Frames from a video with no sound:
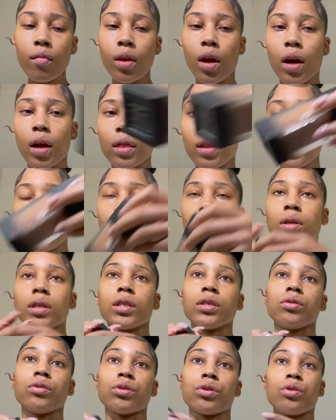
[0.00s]
I think I'm gonna
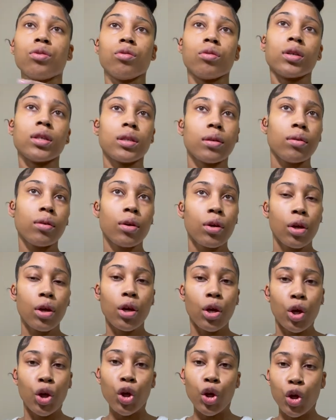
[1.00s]
use Huda,
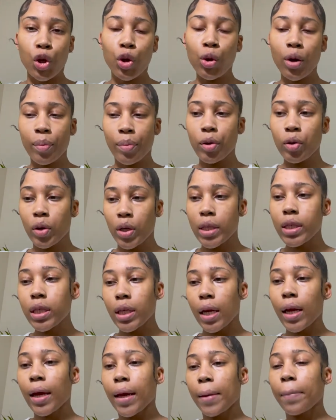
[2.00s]
Huda Beauty
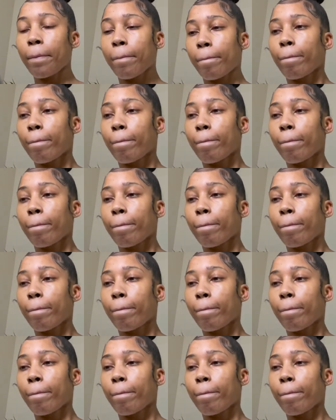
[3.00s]
today.